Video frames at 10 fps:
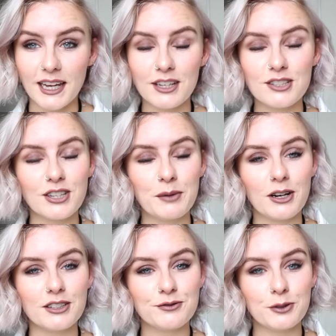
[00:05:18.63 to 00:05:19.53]
Thank you so
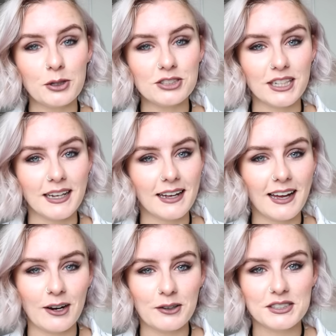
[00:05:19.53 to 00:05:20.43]
much for watching
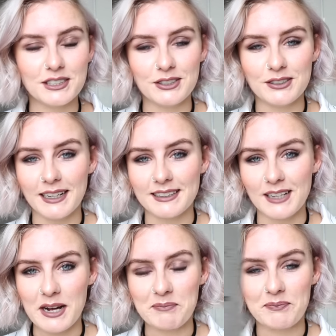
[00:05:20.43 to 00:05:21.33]
and I'll see you next time.